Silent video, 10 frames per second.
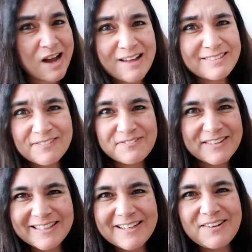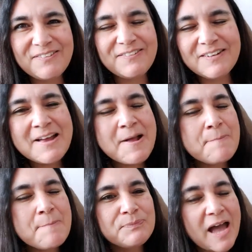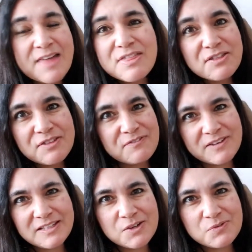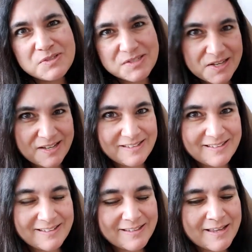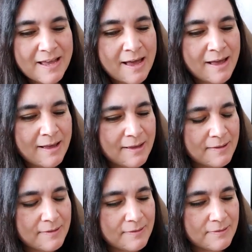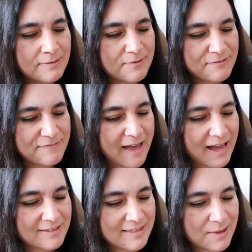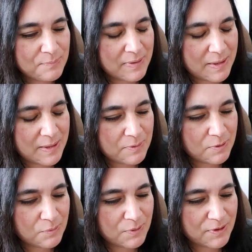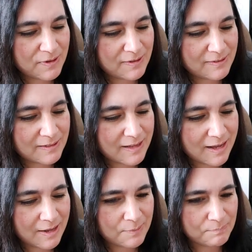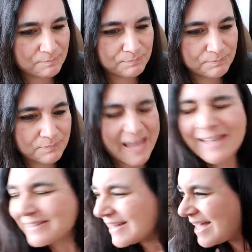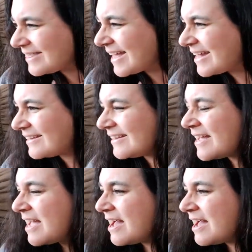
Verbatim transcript: Not the video I thought the video was good. The fact that people were, um, and and then,